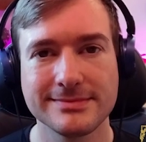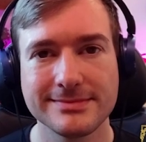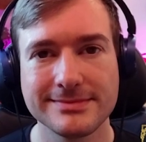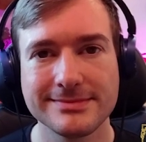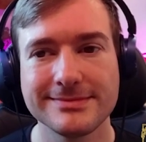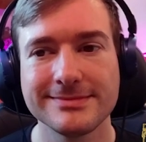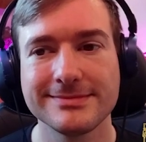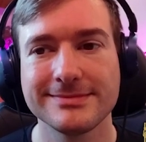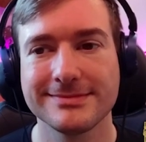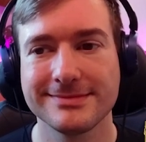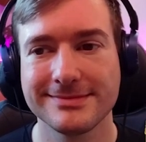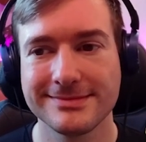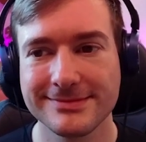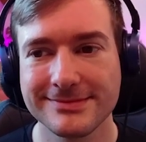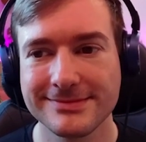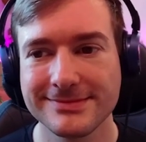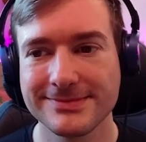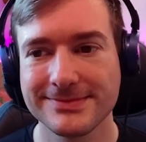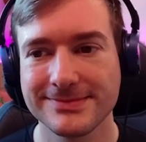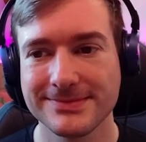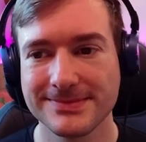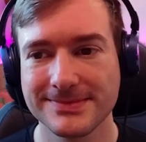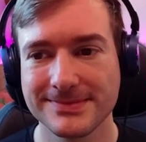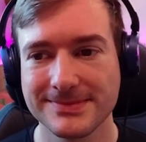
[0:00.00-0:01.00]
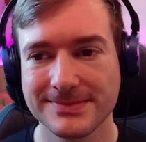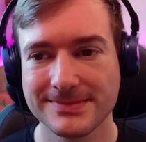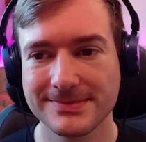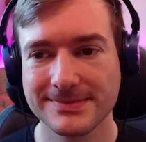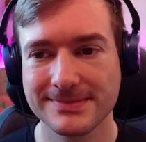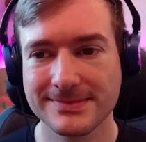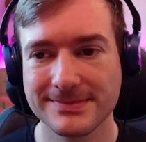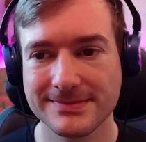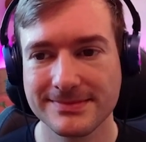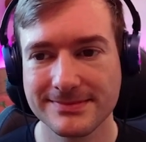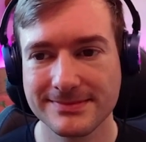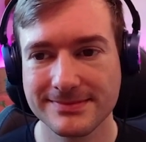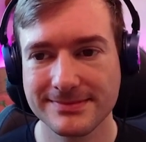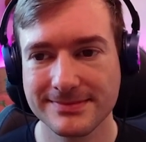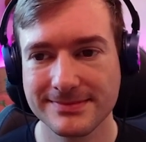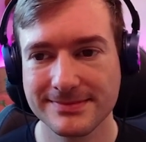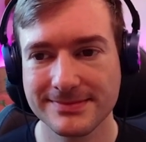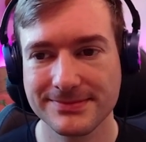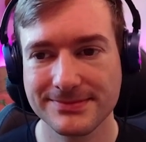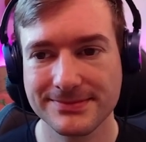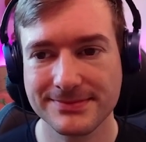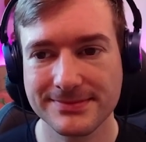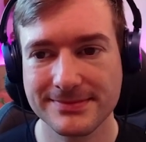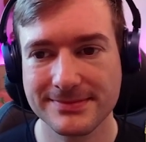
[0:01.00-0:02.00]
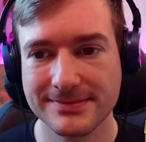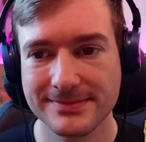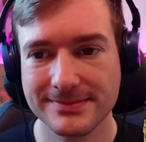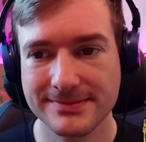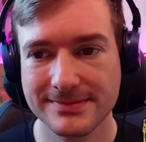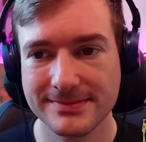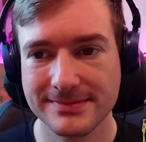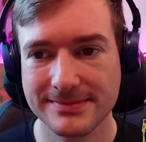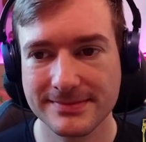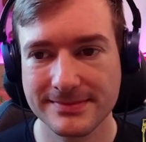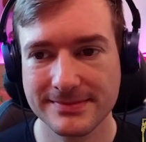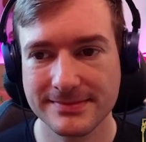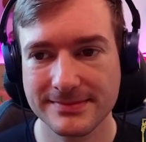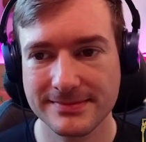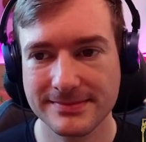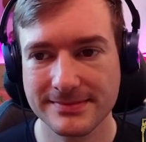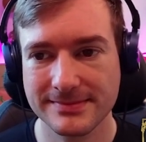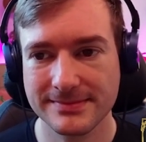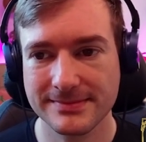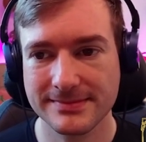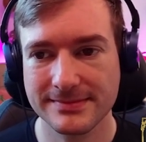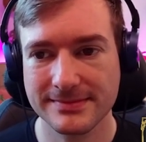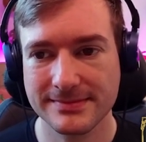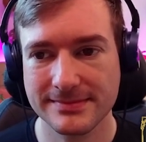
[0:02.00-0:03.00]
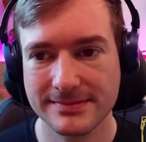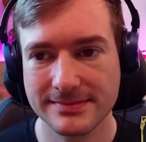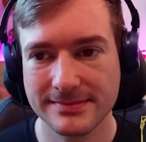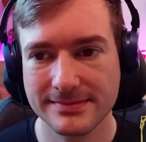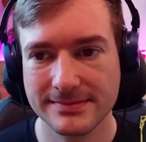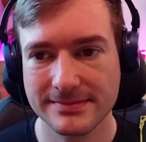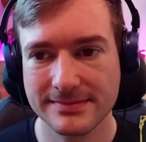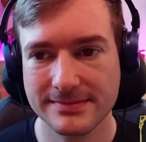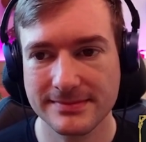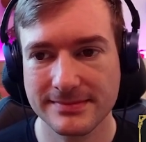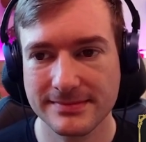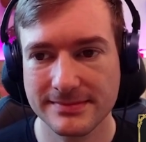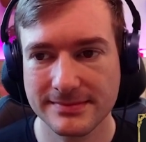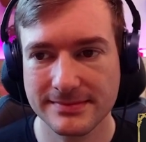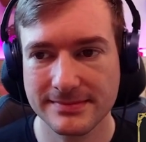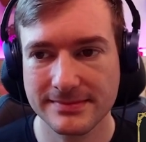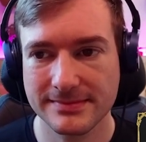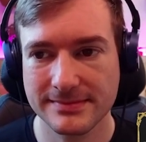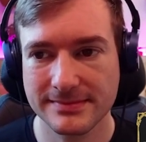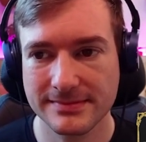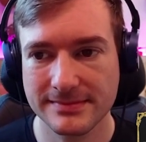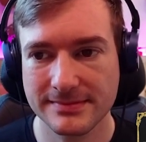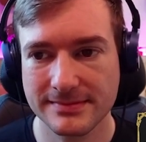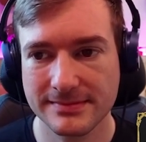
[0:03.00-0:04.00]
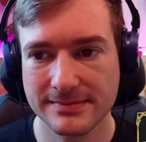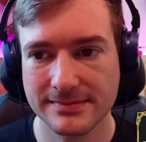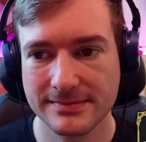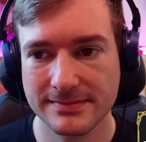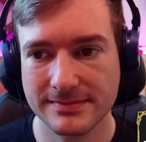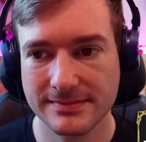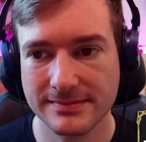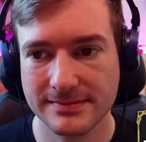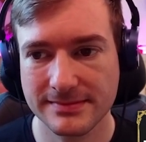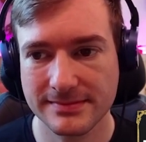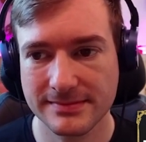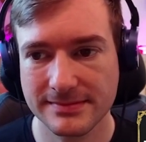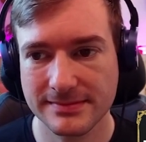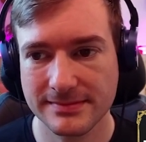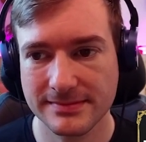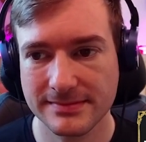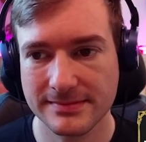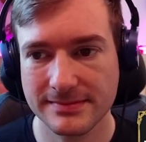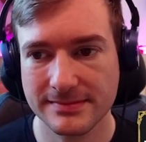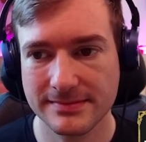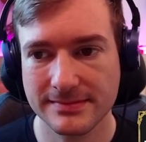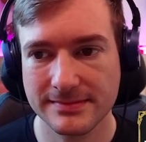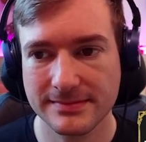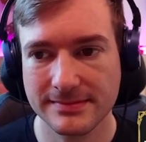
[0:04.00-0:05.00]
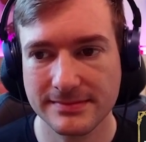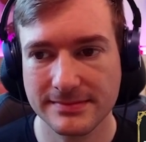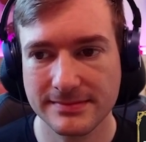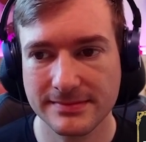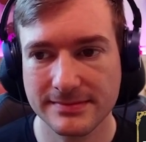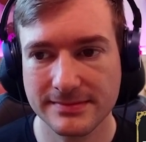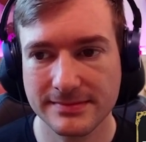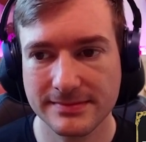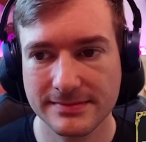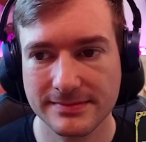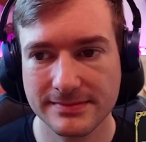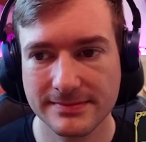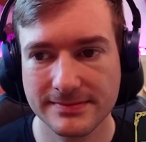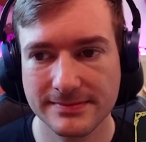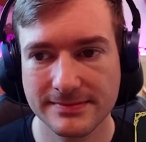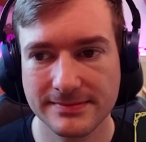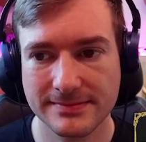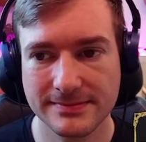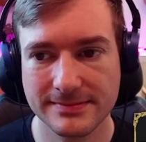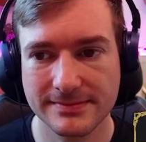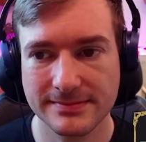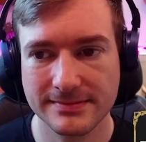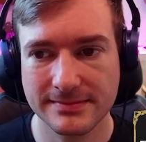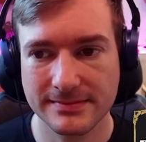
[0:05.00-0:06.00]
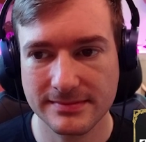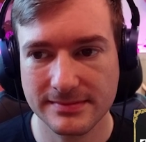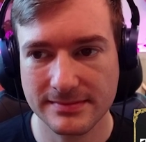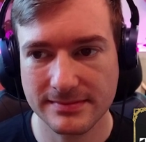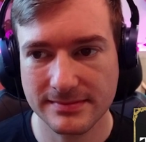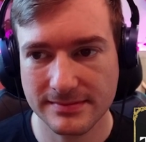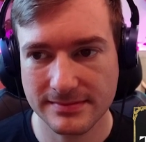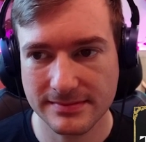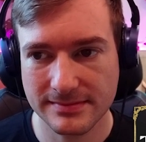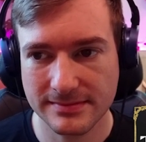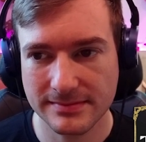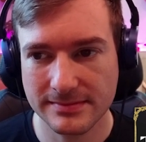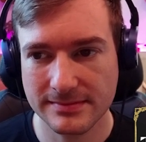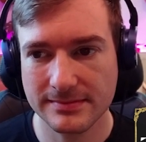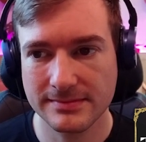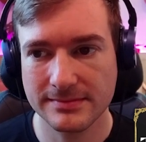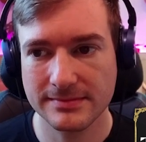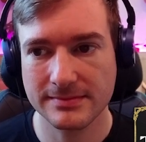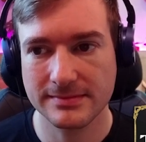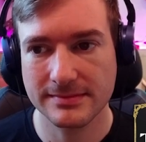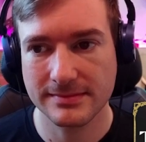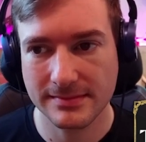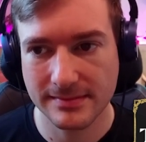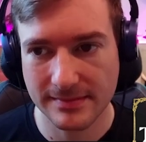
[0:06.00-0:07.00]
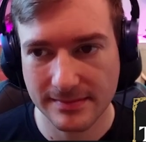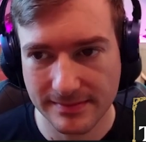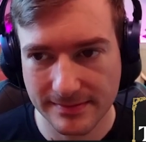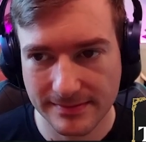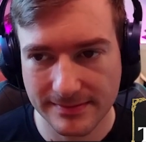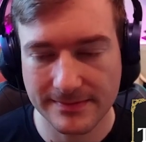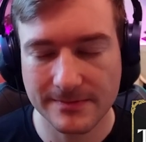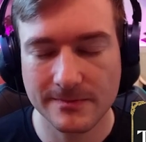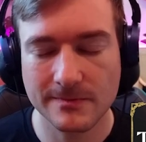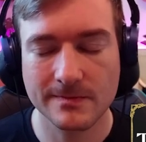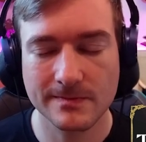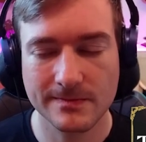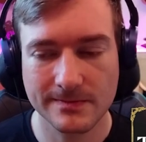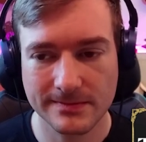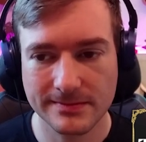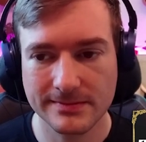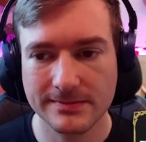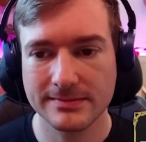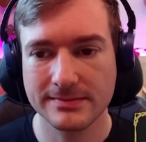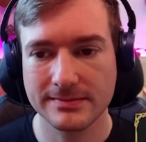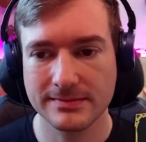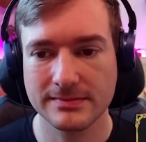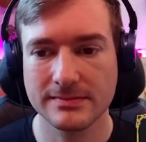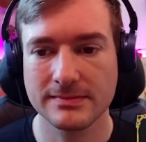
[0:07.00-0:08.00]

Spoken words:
(silent)